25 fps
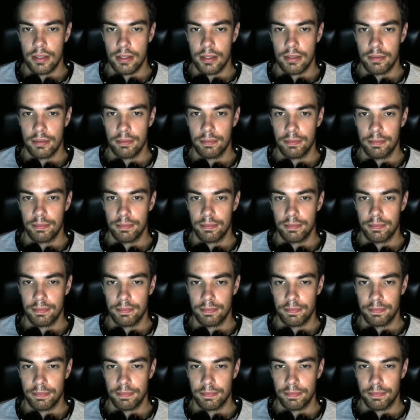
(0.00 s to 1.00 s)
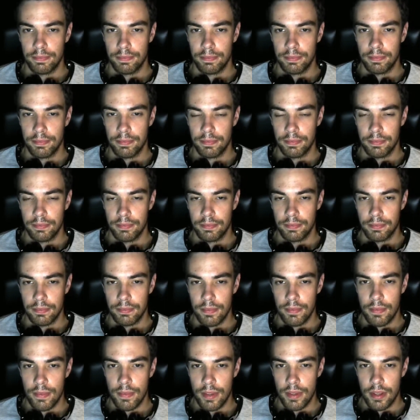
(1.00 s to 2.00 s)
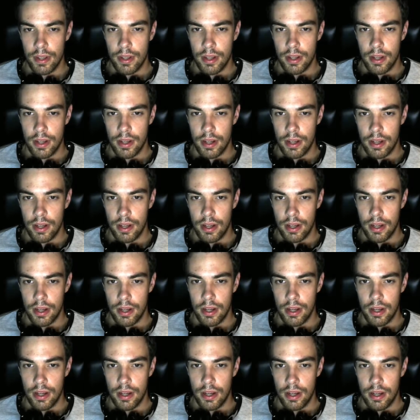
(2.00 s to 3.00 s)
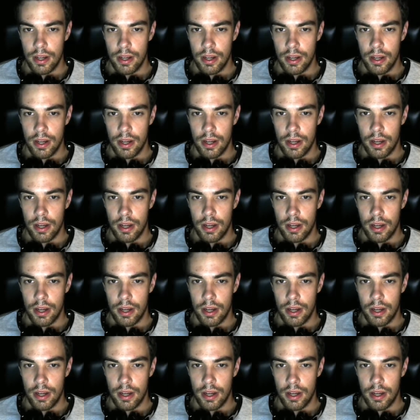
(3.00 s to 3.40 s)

No one is speaking in this clip.